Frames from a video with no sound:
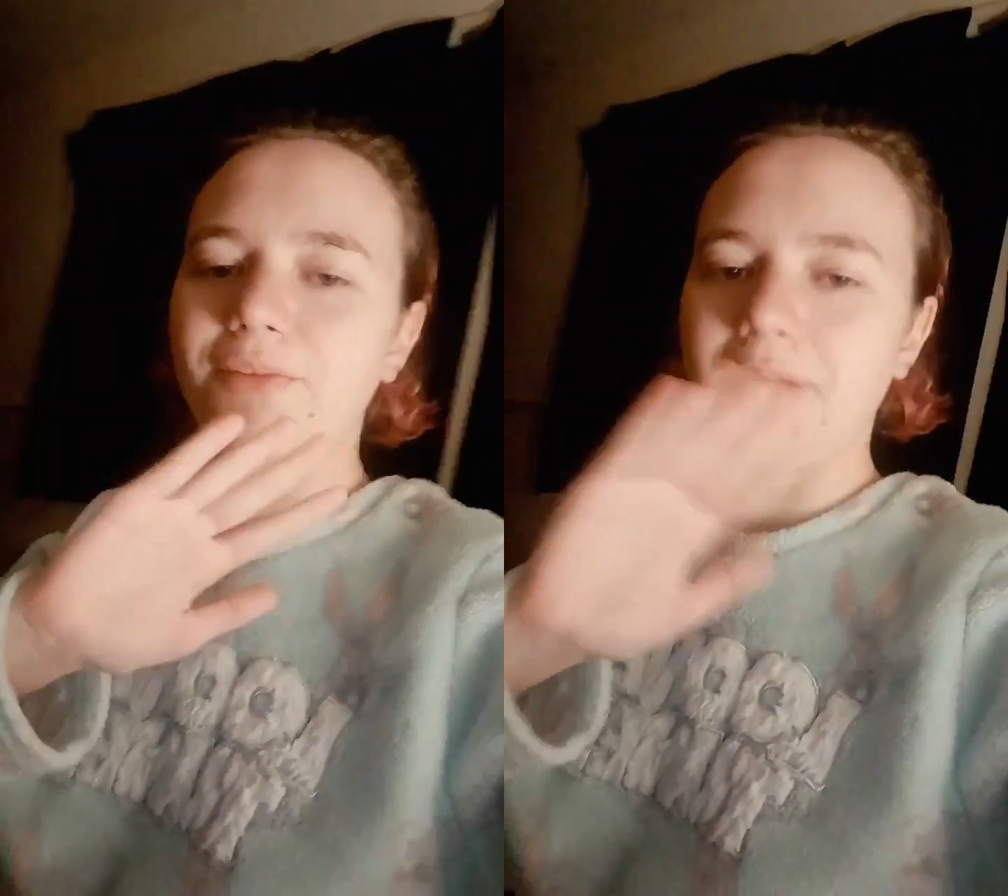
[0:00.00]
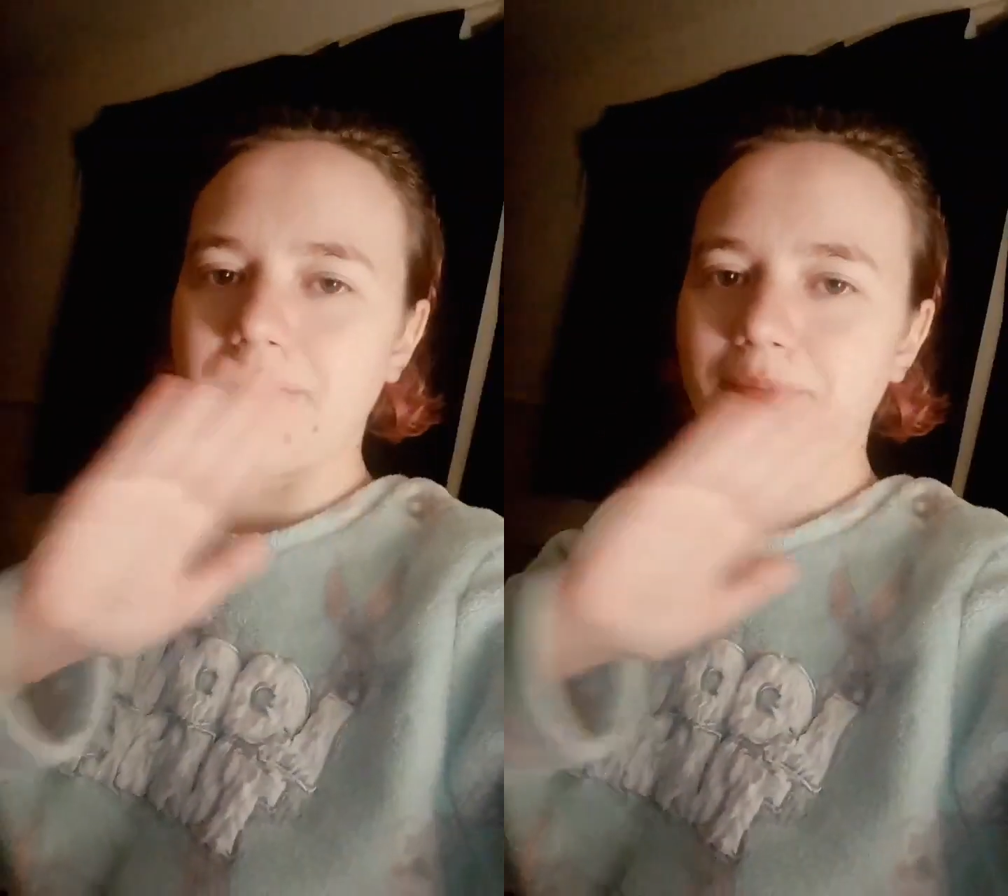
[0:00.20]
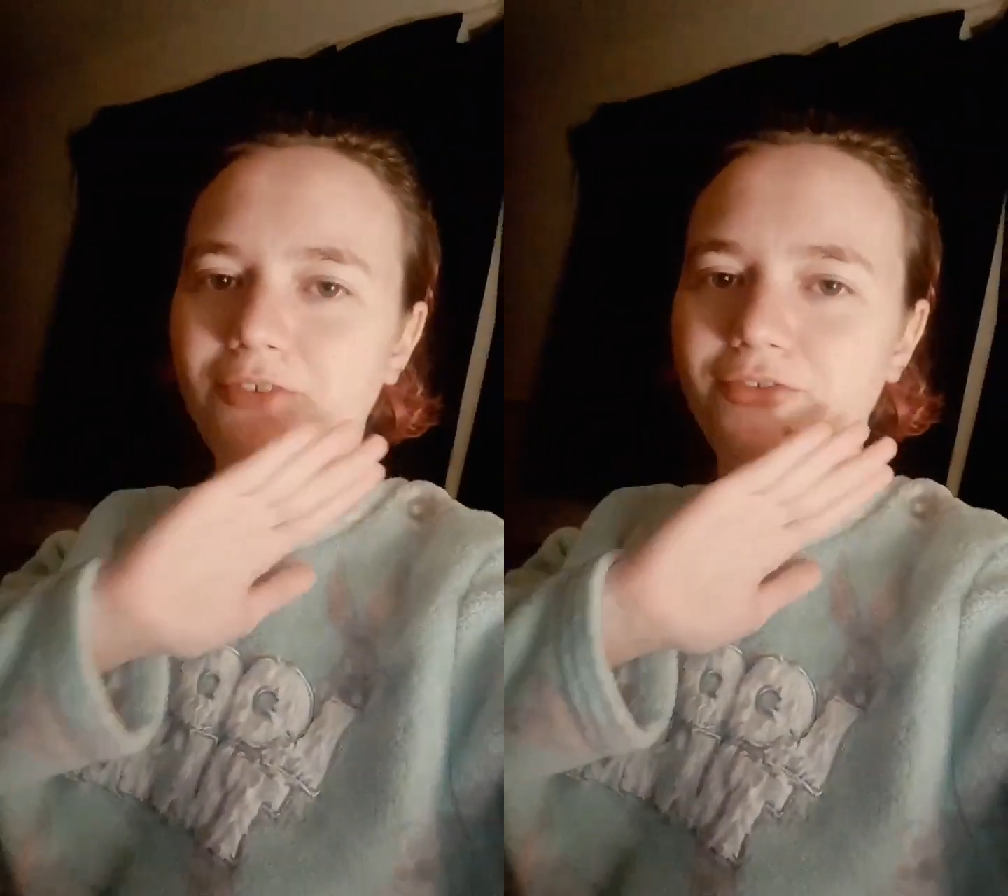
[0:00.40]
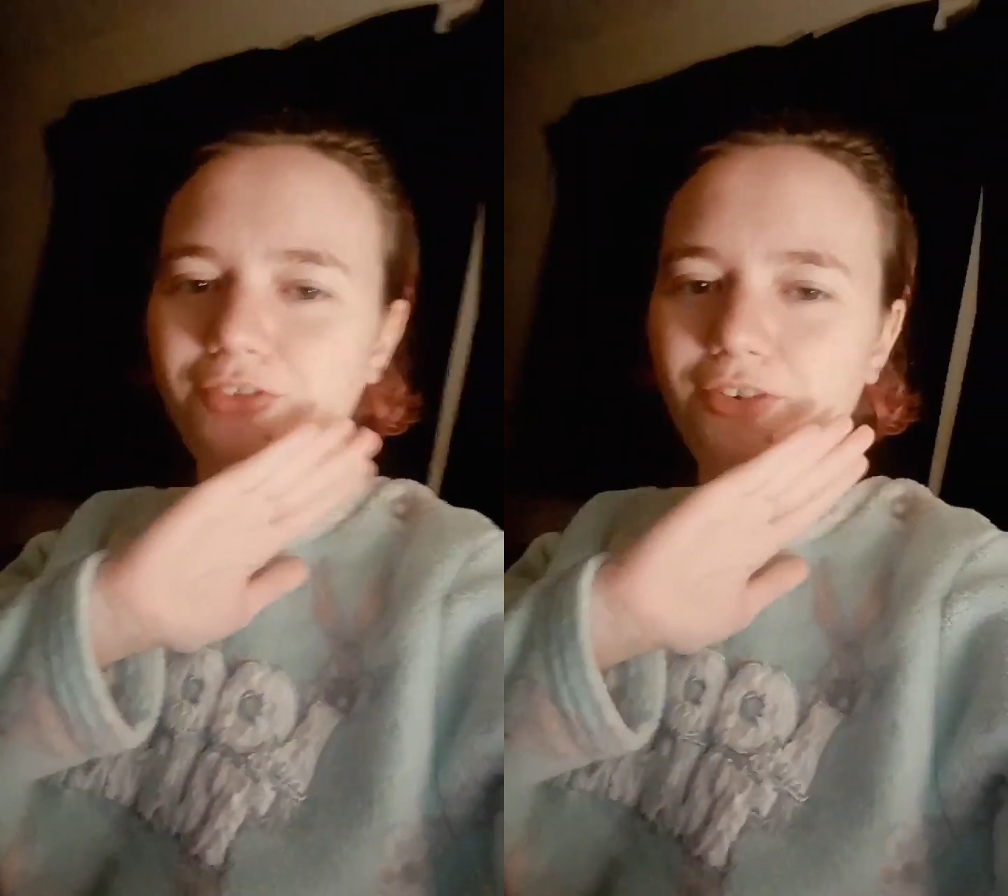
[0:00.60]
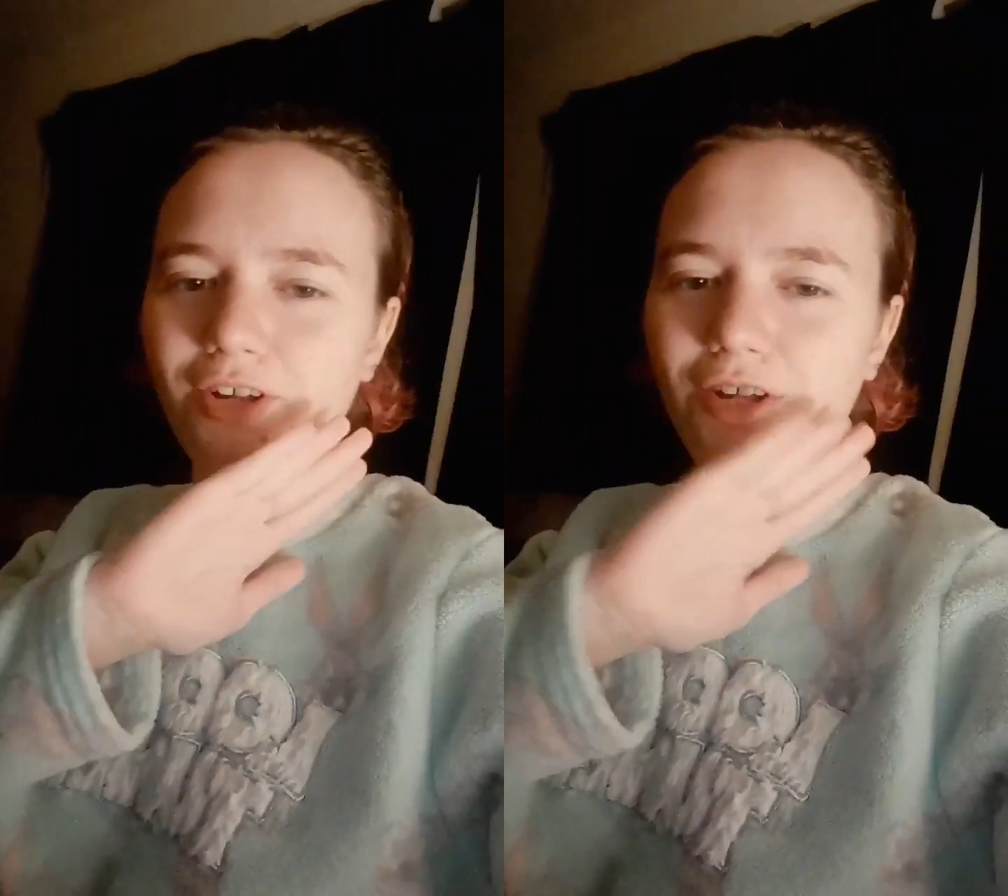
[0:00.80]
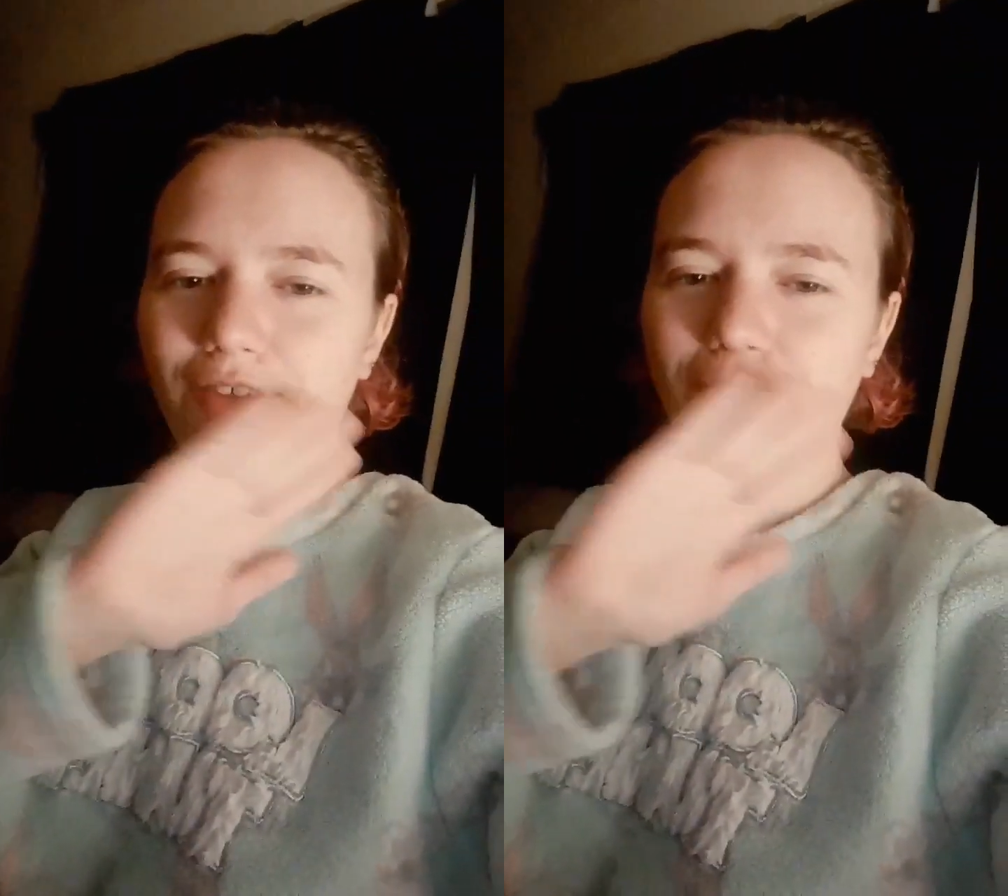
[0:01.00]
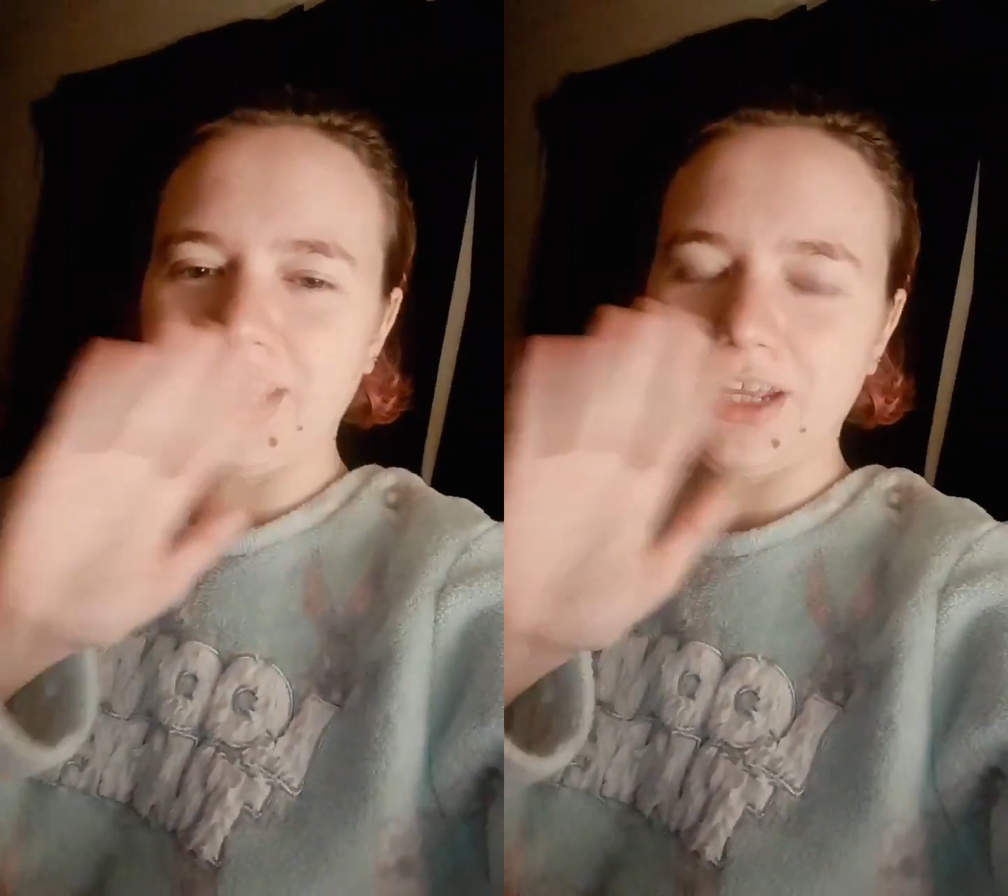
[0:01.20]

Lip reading: my beautiful, lovely